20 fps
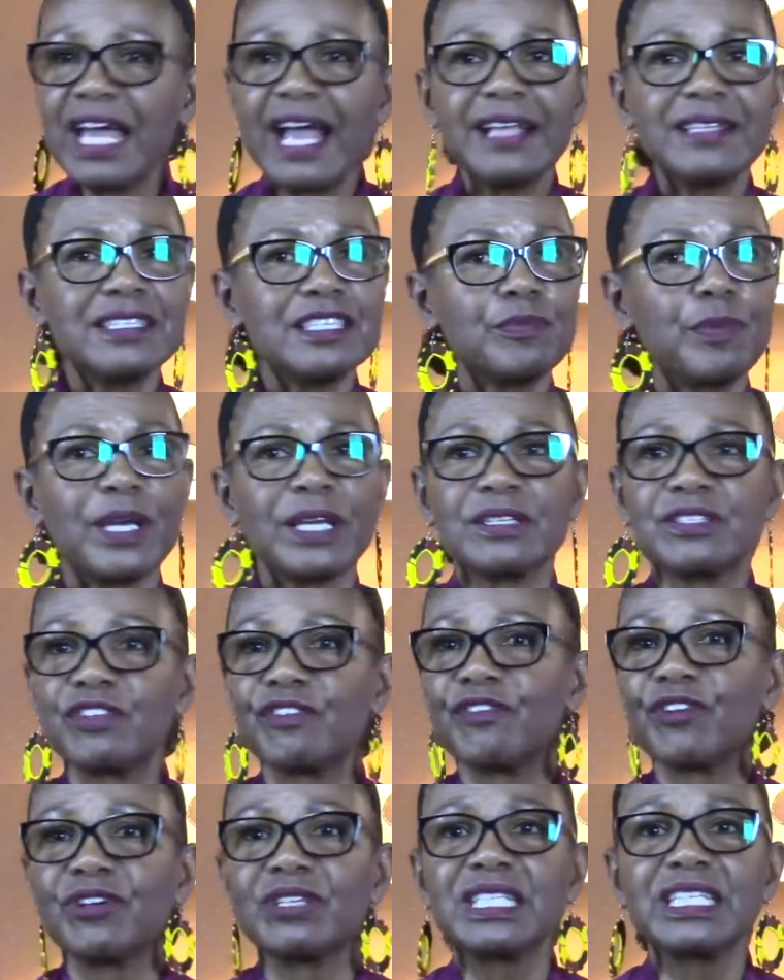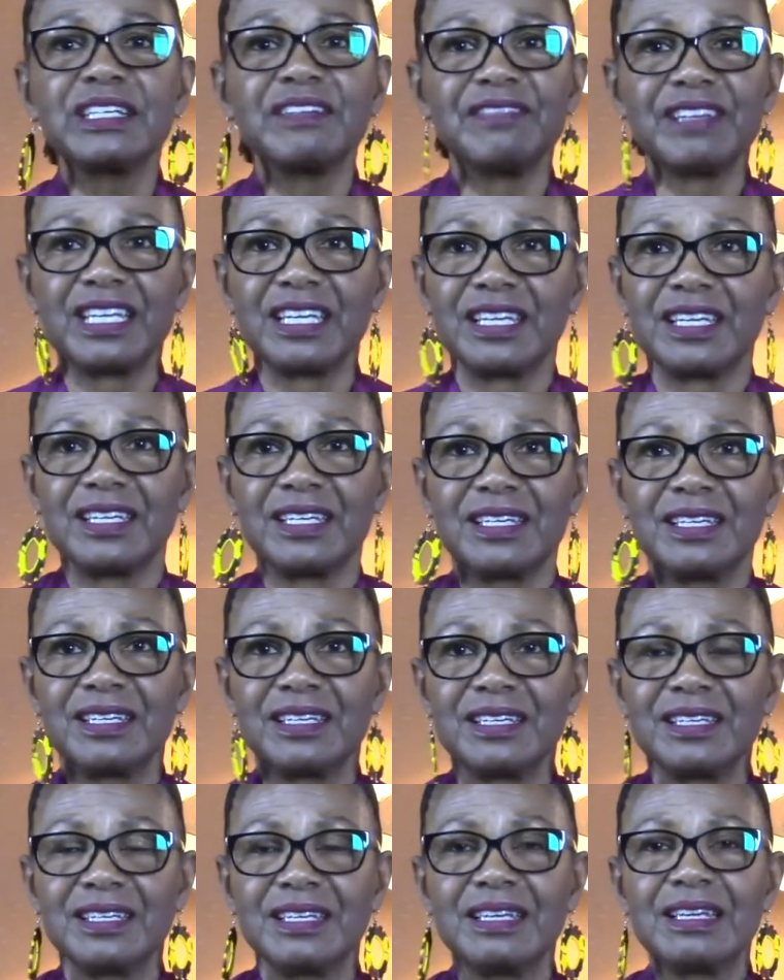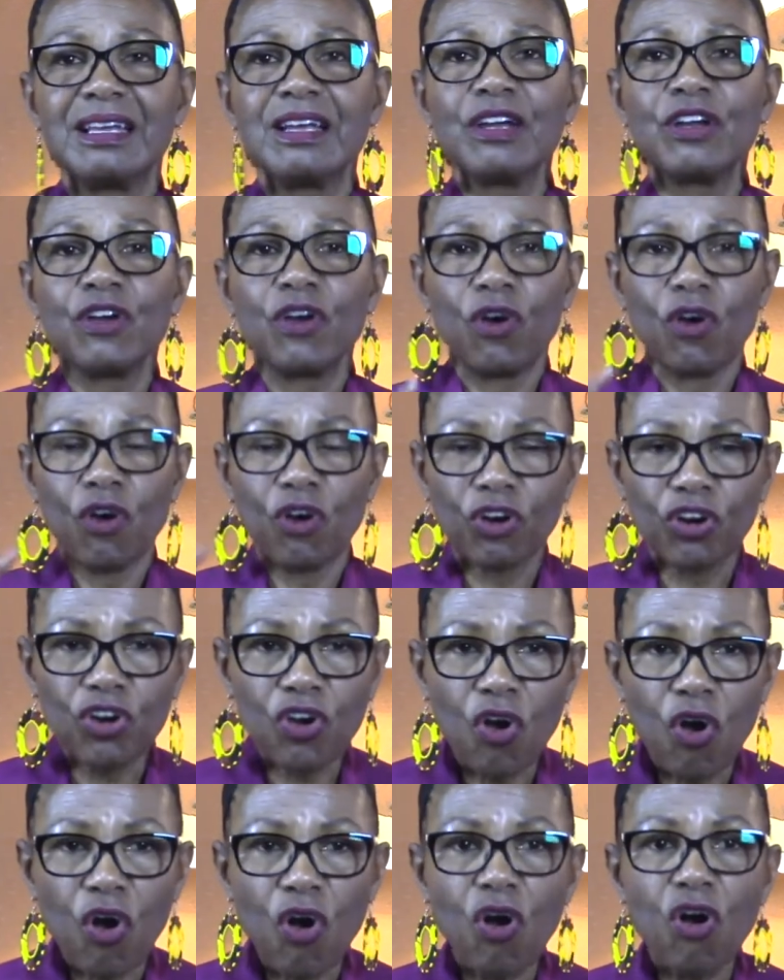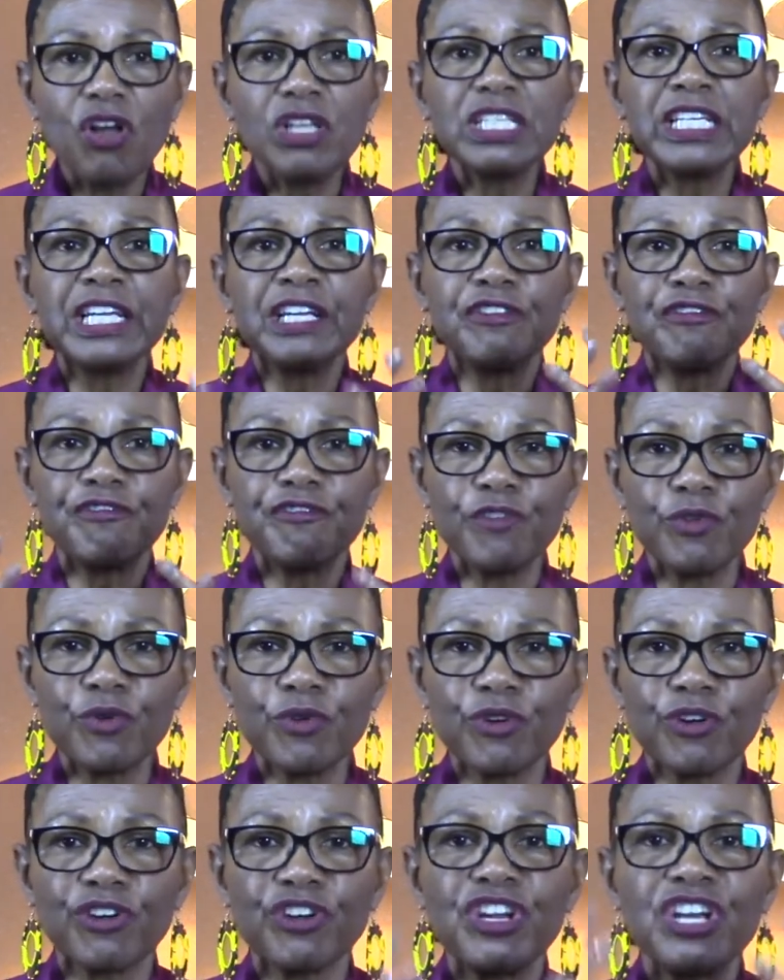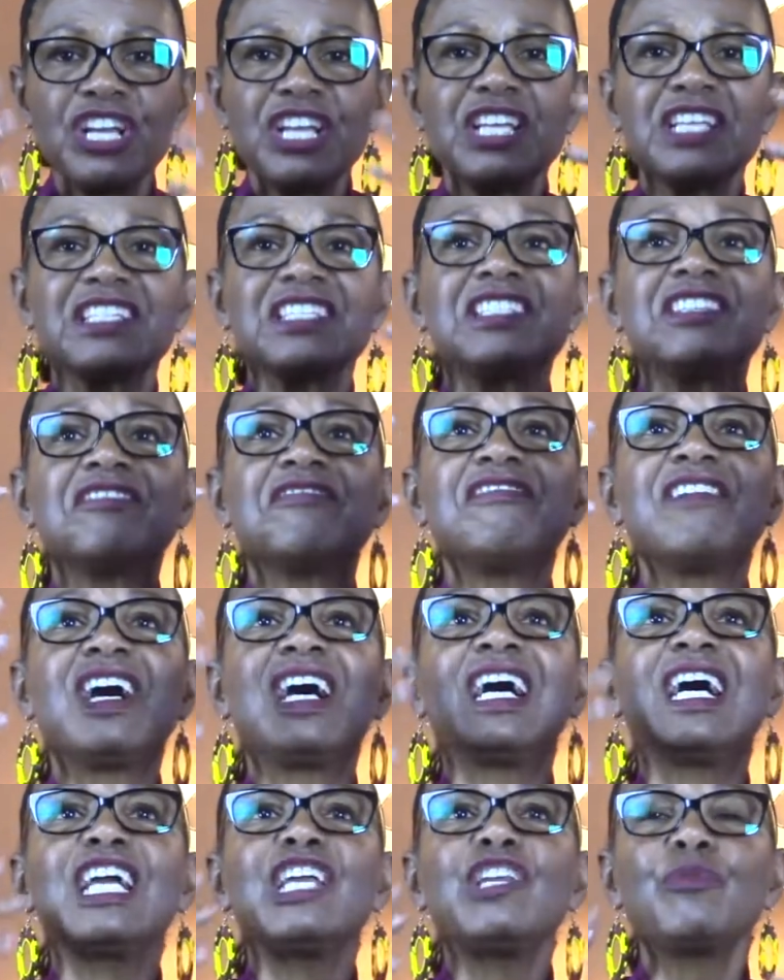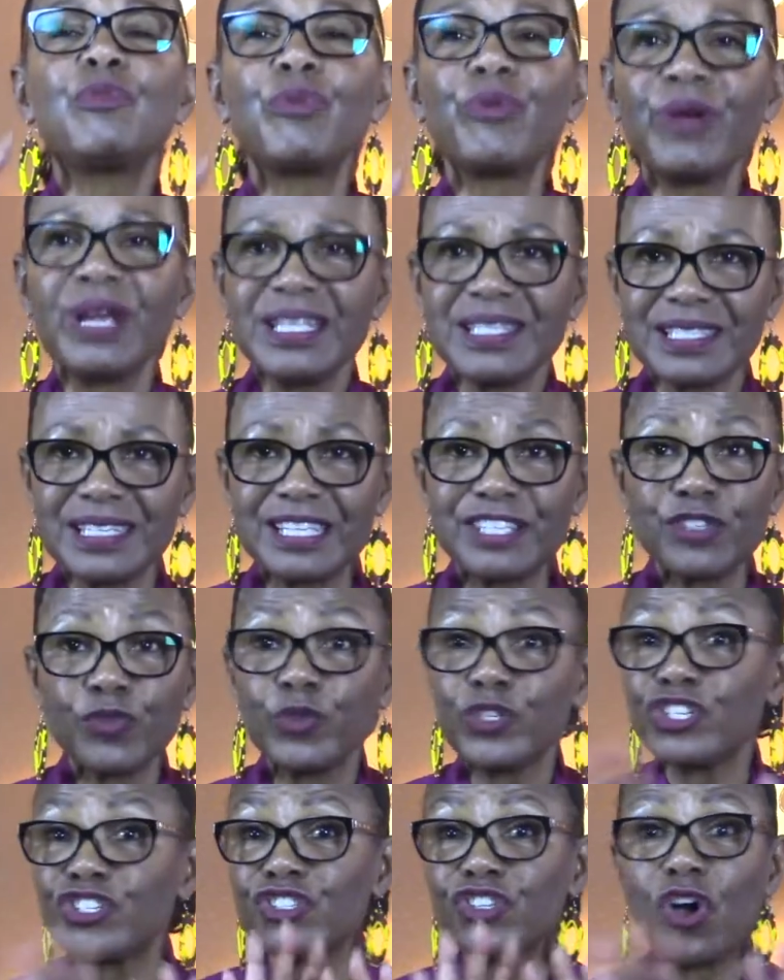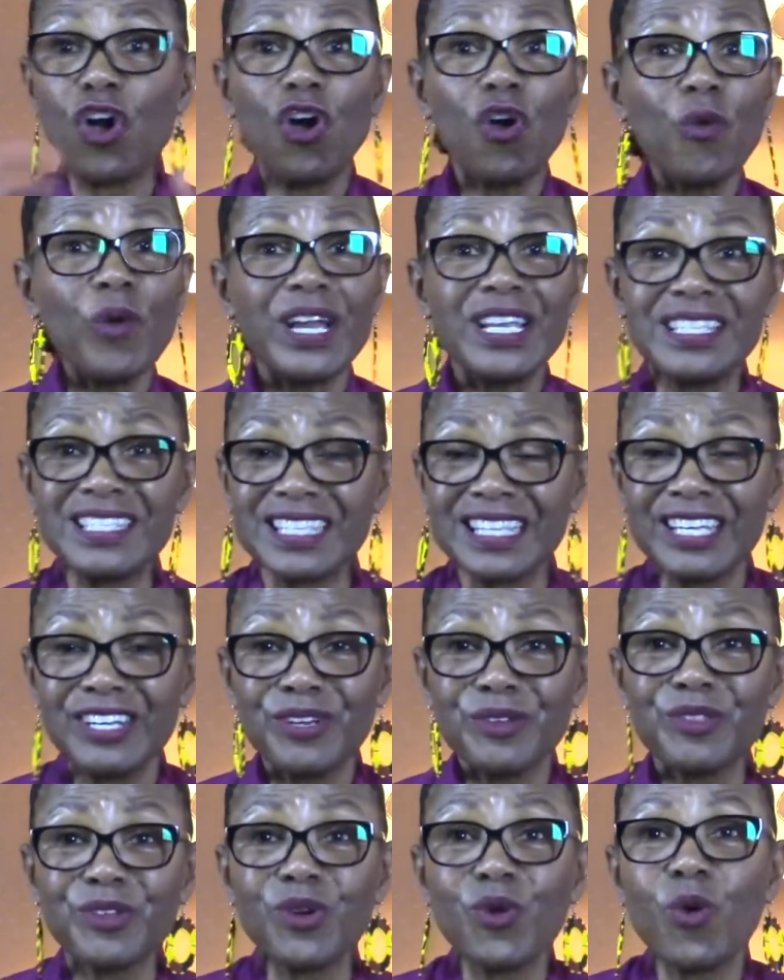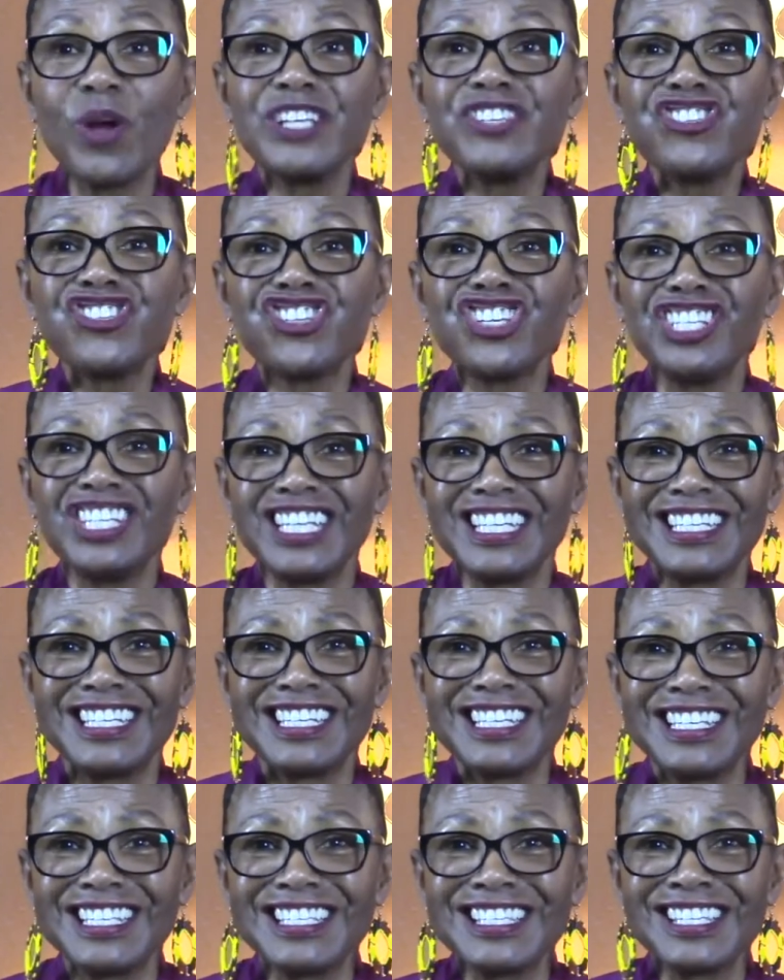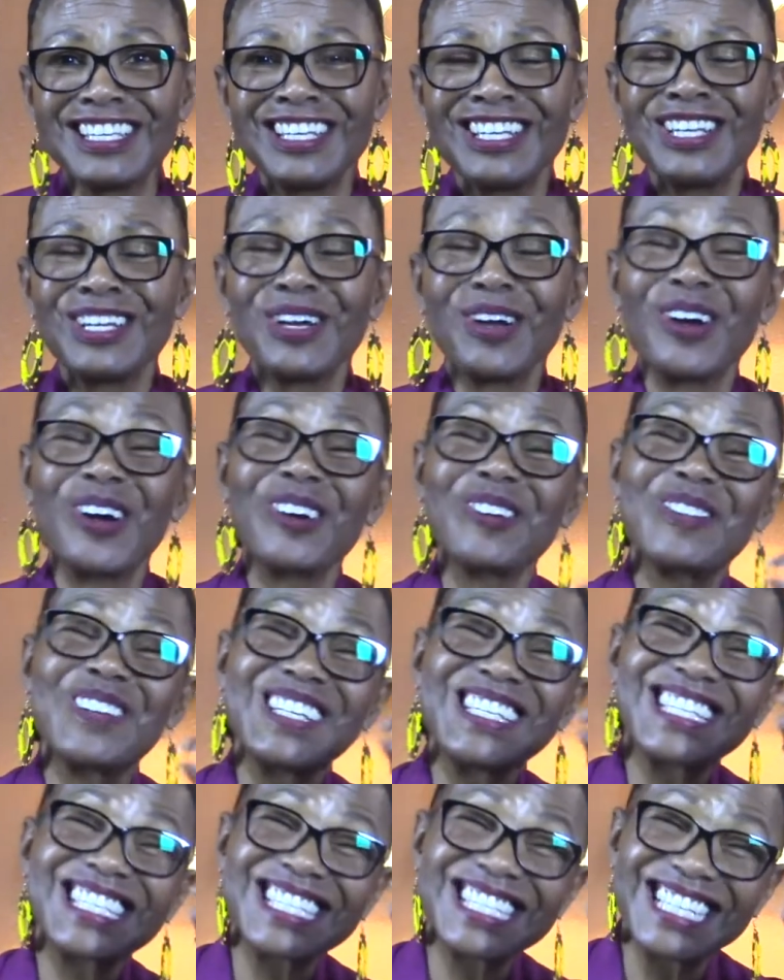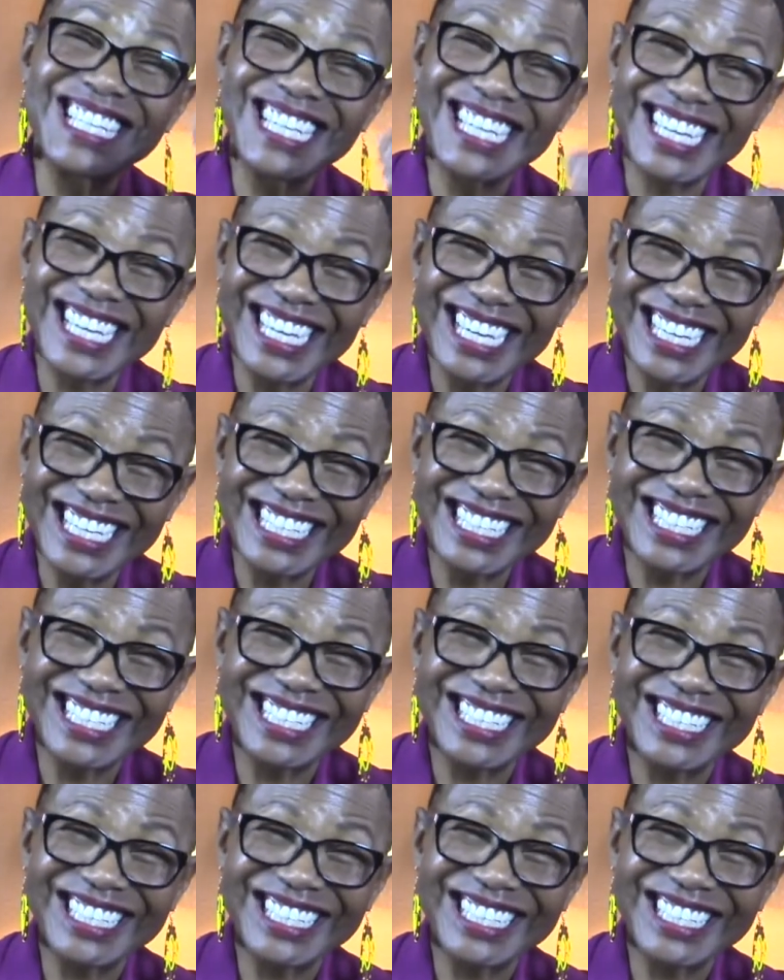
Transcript: aspects of our living are calling for divine presence, which is always there. The question is, are we seeking it?